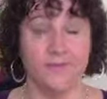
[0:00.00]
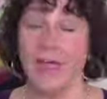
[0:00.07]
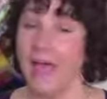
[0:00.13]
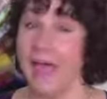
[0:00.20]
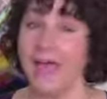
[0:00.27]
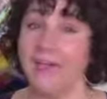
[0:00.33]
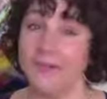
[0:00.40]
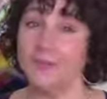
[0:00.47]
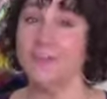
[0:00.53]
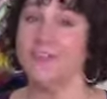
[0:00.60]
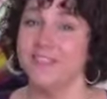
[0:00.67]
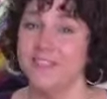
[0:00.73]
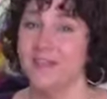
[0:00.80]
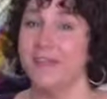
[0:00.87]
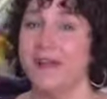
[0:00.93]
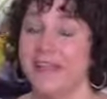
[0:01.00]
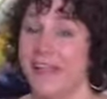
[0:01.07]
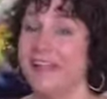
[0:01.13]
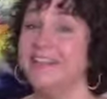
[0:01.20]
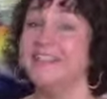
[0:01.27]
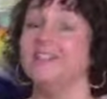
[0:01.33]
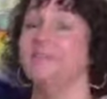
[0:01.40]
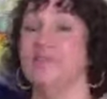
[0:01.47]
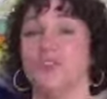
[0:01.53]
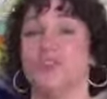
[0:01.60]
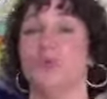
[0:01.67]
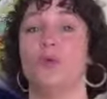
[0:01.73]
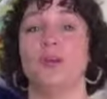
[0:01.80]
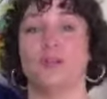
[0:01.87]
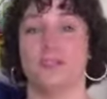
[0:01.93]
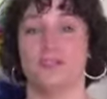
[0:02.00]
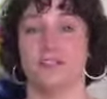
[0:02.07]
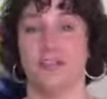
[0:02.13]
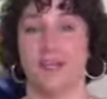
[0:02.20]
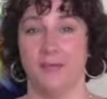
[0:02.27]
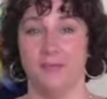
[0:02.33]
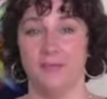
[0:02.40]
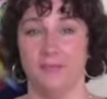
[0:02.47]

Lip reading: I do listen to my guidance the majority of the time.